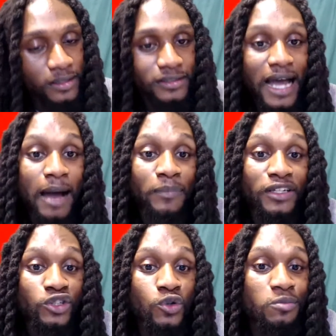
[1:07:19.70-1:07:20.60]

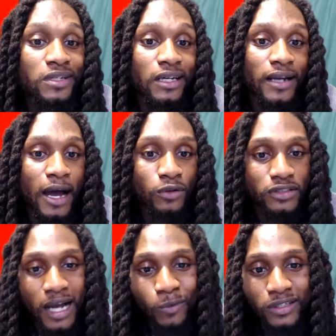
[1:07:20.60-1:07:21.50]
Topic to be announced.
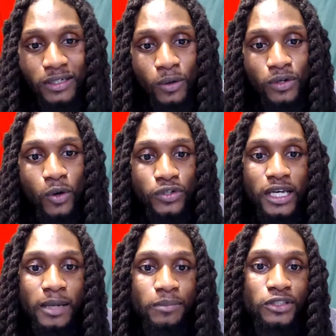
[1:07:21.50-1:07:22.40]
I really don't know
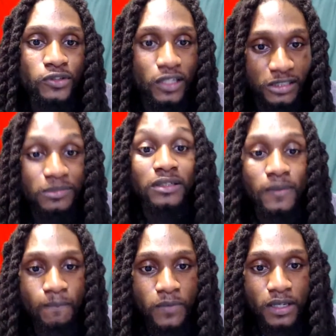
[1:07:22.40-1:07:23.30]
yet, but trust me,
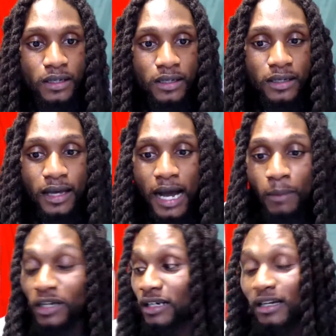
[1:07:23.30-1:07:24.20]
I'm
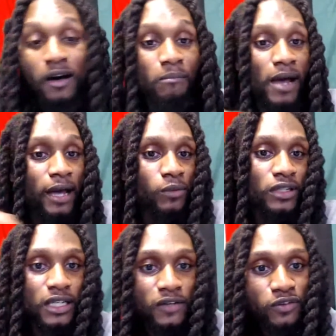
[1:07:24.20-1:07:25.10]
gonna come back with
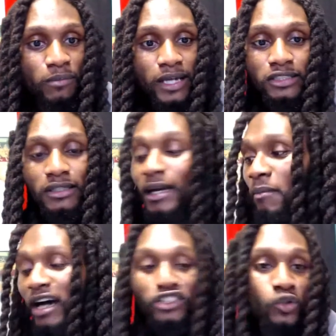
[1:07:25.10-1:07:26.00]
the information and
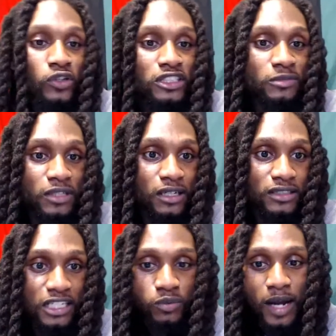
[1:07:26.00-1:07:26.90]
my sources because
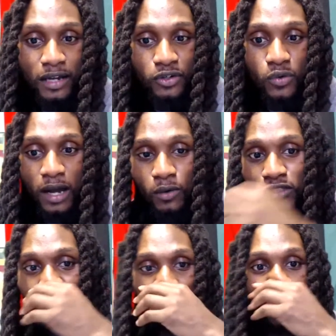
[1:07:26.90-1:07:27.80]
that's what I do. I don't
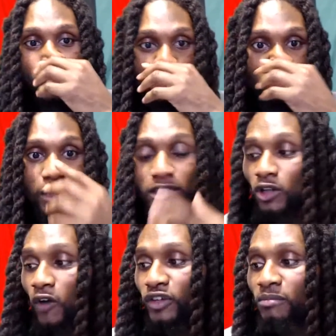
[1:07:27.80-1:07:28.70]
just argue based
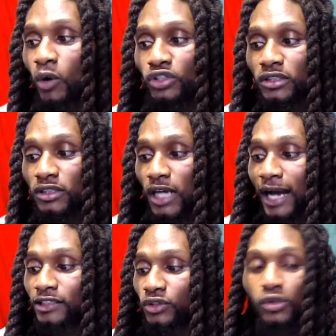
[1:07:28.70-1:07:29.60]
off emotions.
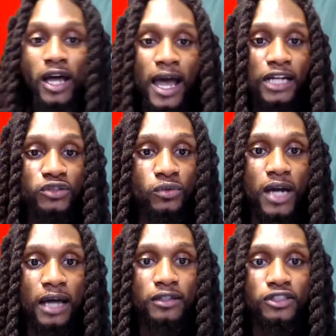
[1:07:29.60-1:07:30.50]
I do the actual
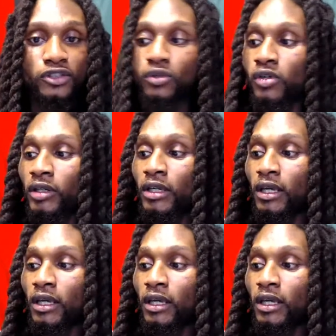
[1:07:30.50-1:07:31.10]
knowledge to it.